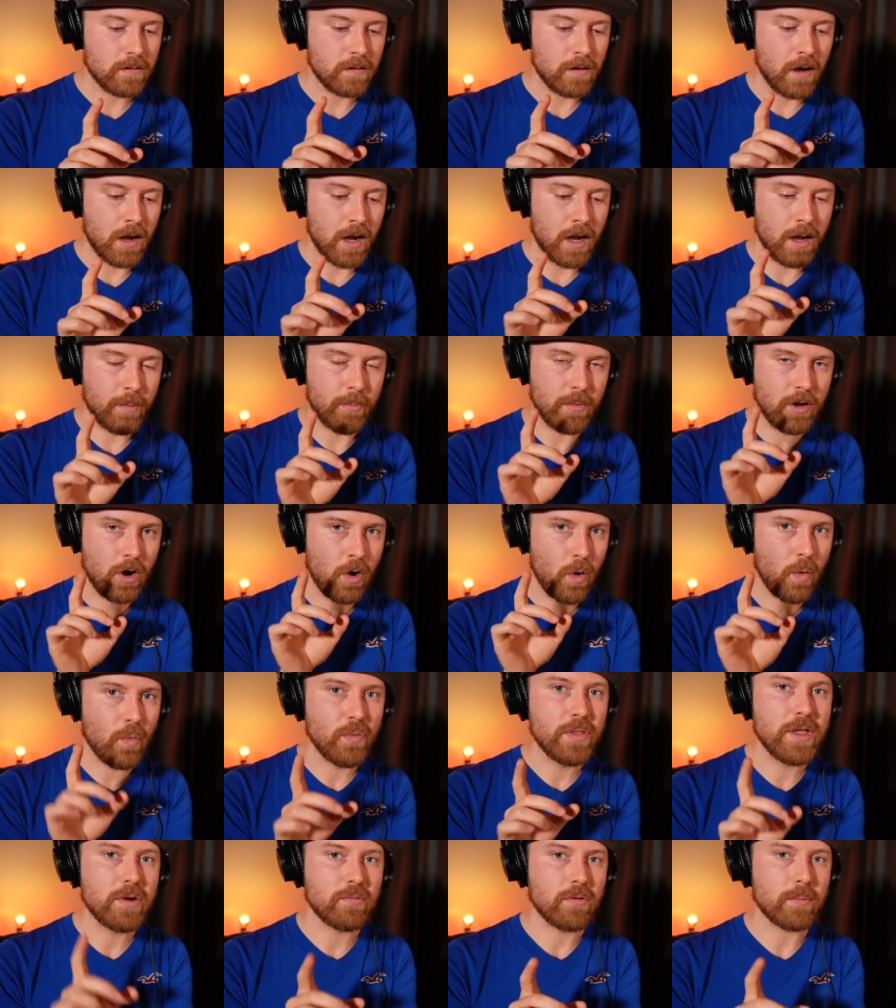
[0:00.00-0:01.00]
Um,
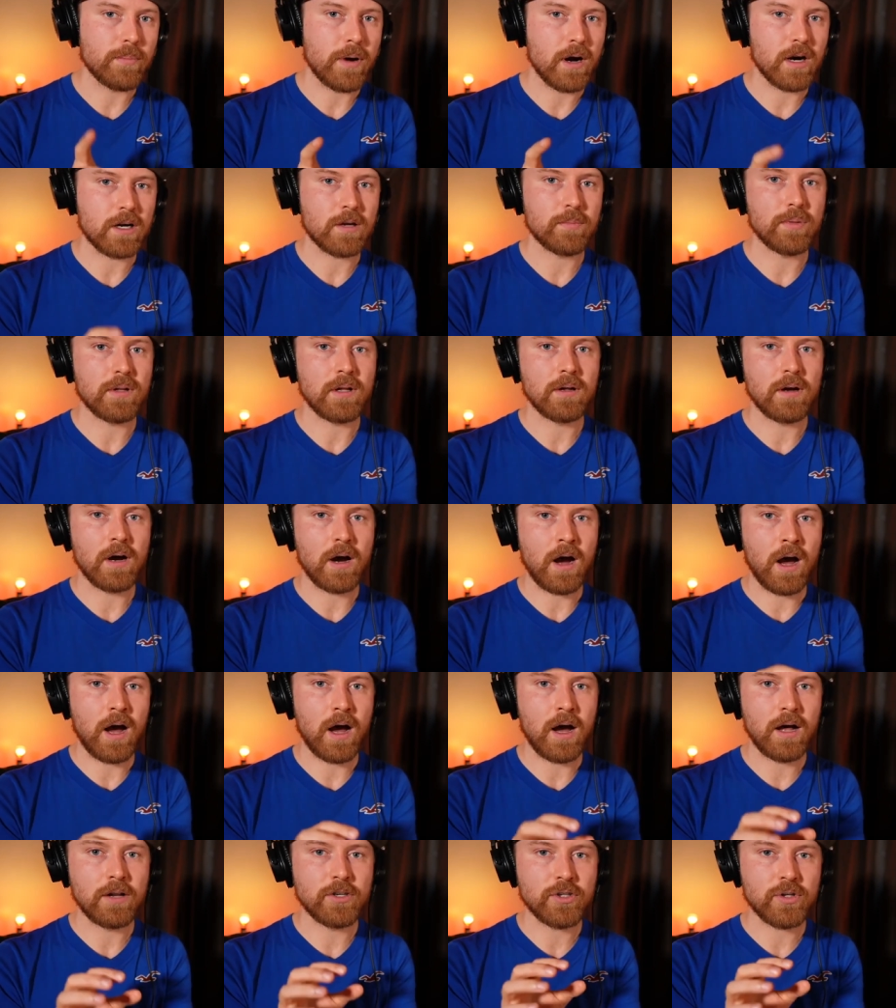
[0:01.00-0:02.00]
only remarkable
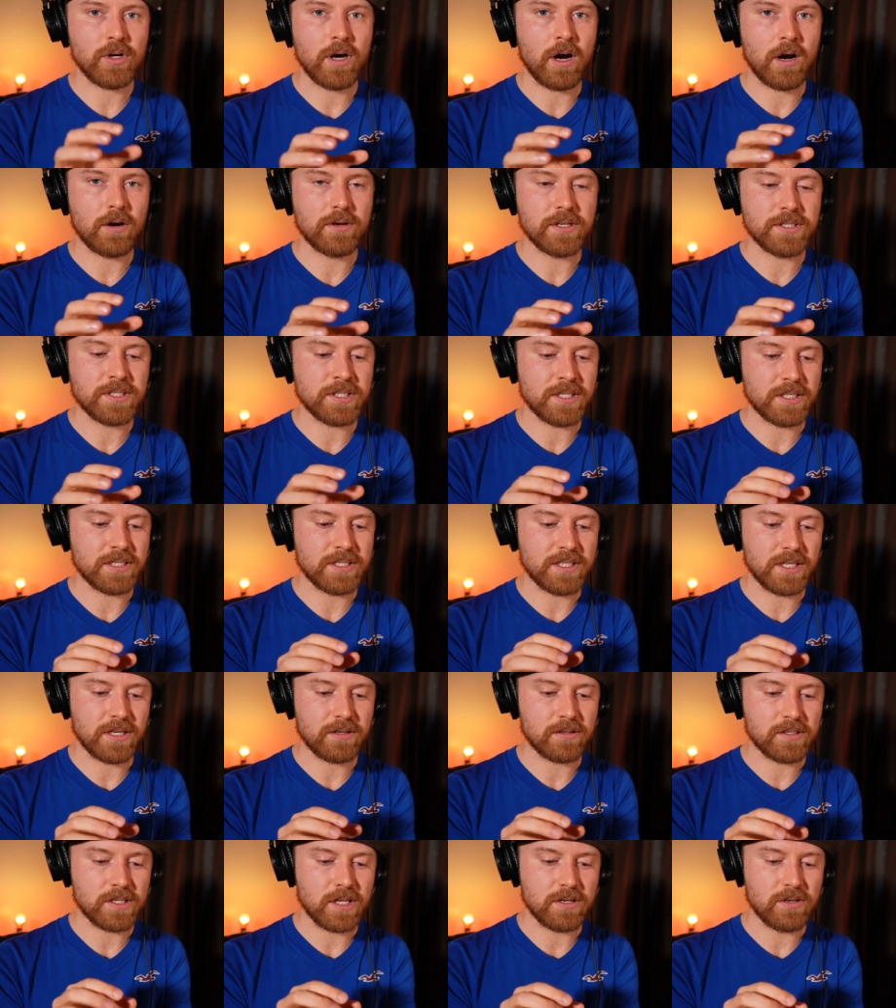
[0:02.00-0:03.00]
uh, artists and
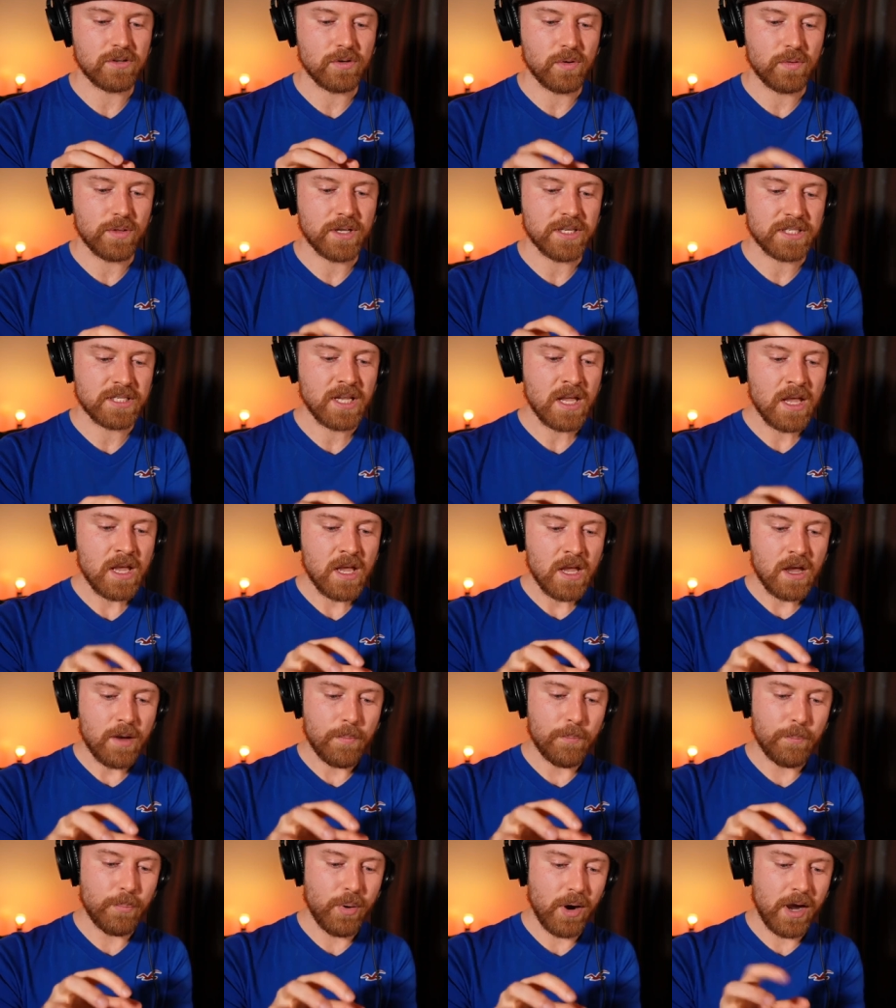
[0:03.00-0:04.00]
singers can do this,
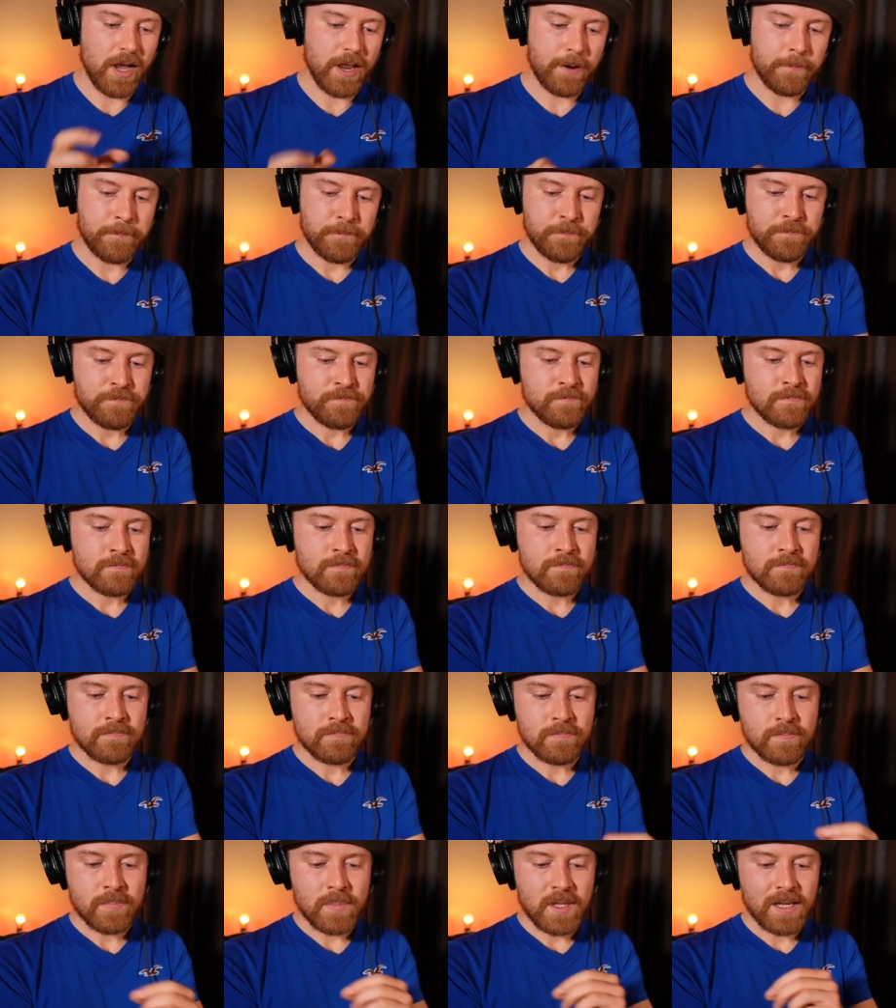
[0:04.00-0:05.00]
but
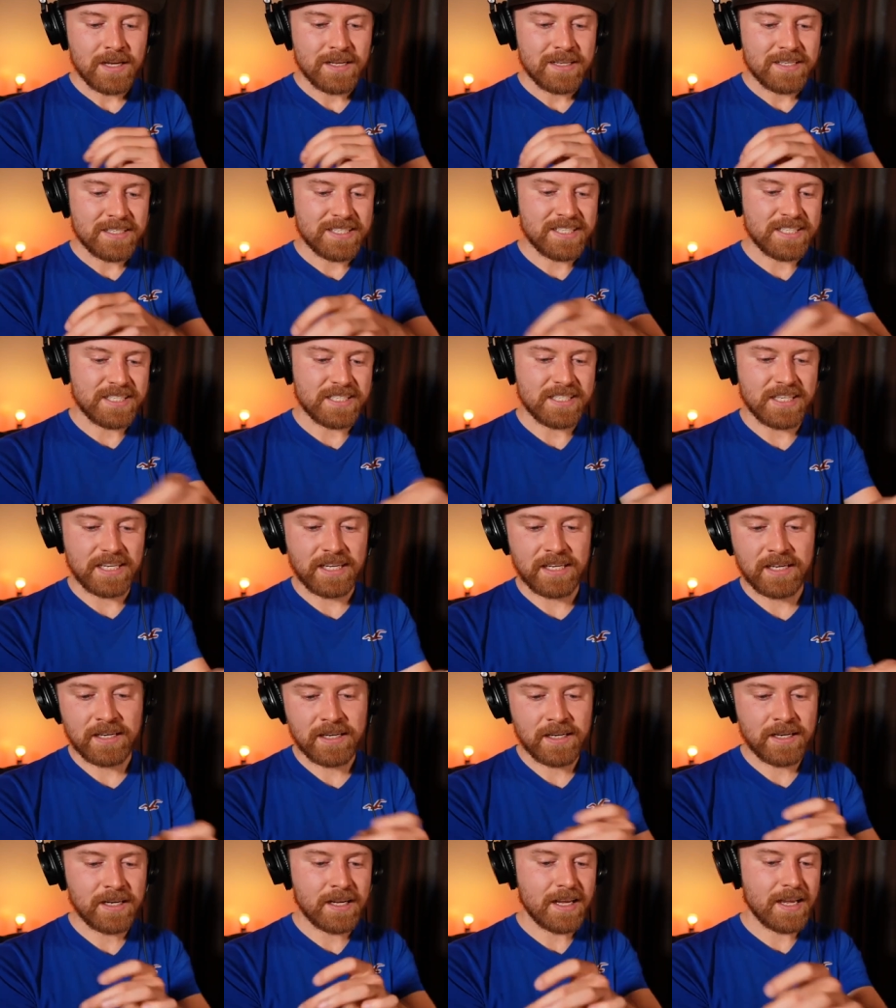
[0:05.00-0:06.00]

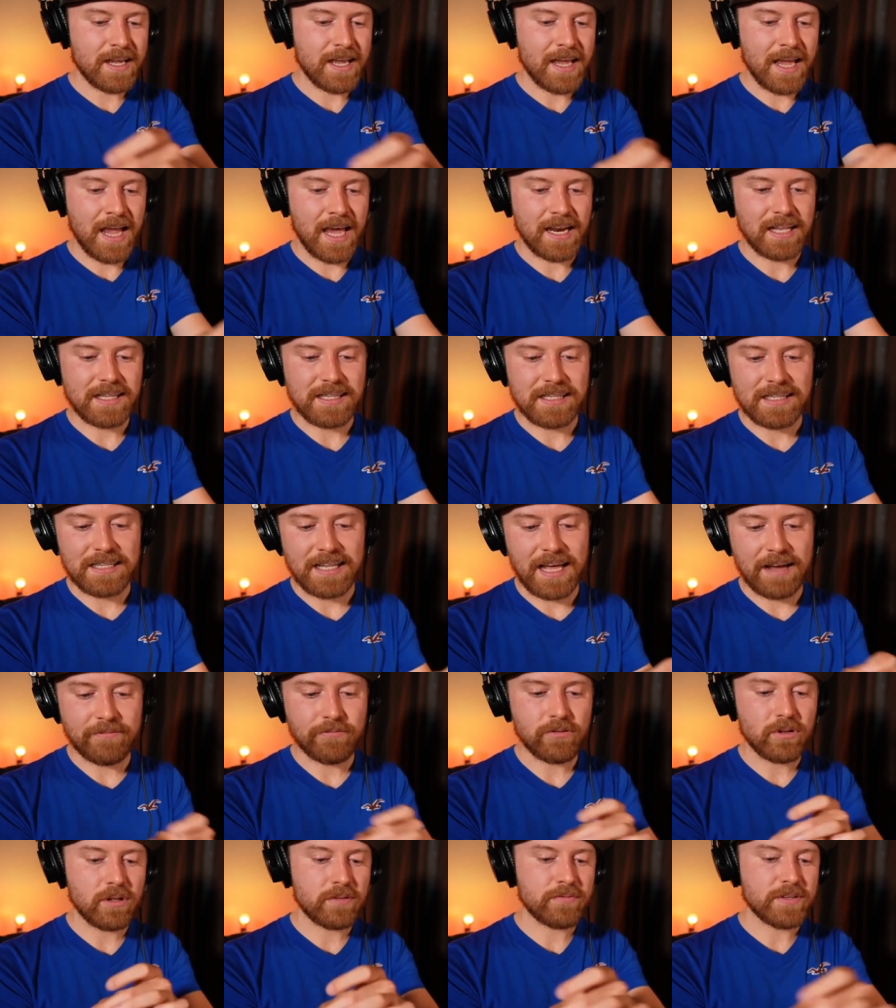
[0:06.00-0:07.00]
sing at a
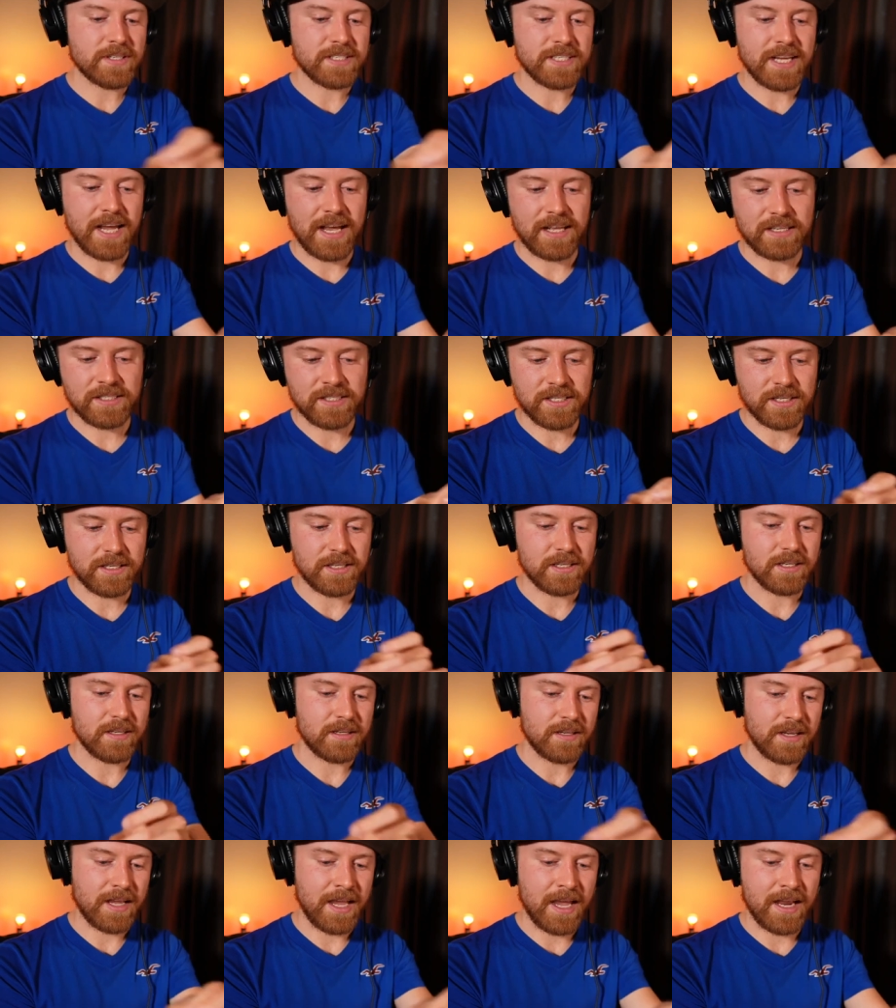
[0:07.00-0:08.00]
level of
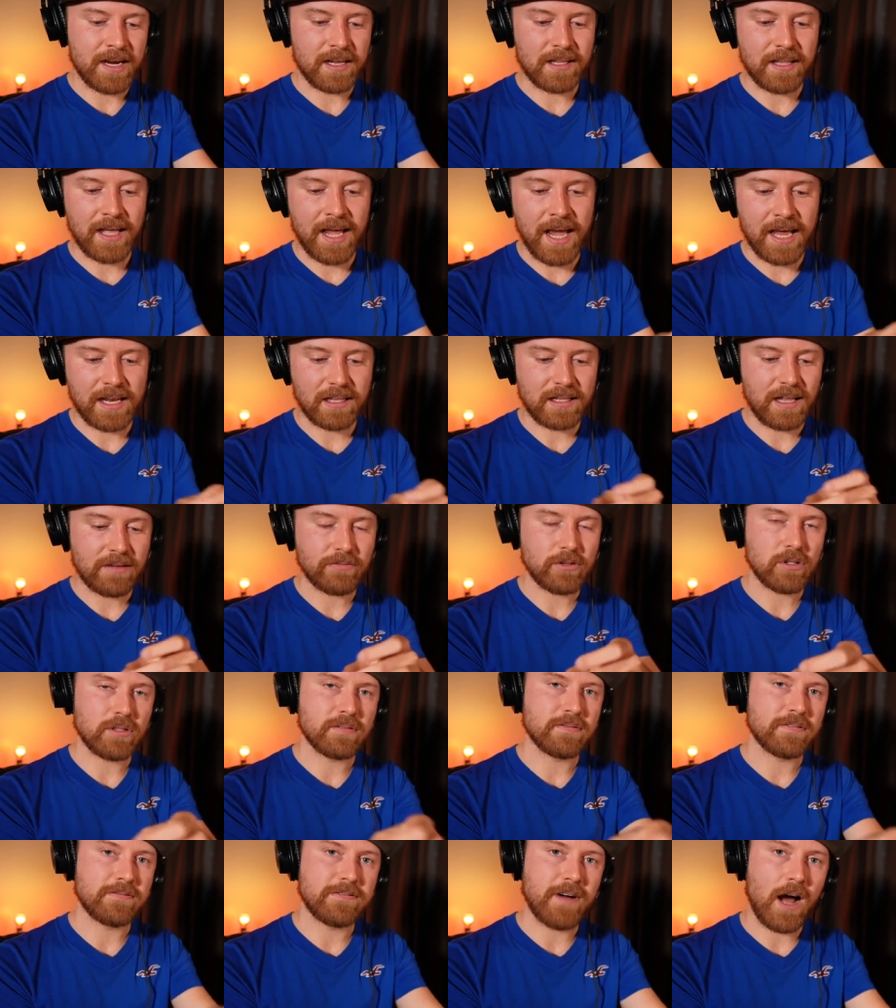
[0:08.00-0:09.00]
intensity and a, at a
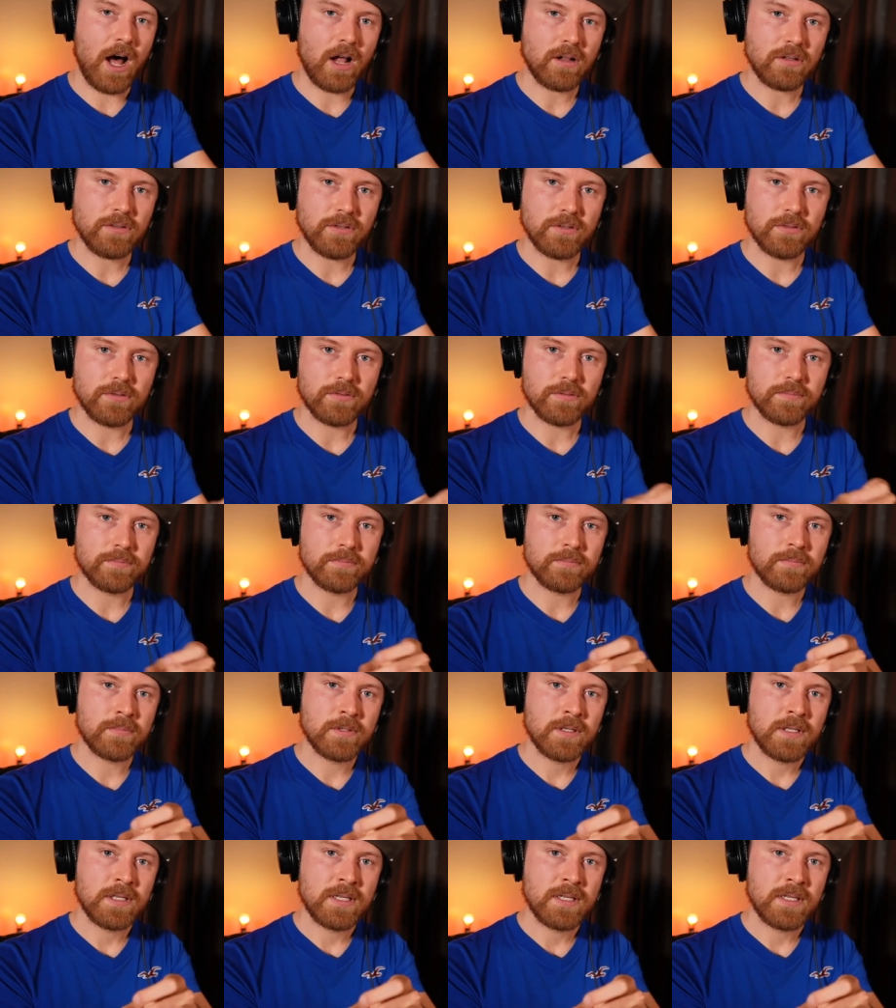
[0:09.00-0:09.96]
level of volume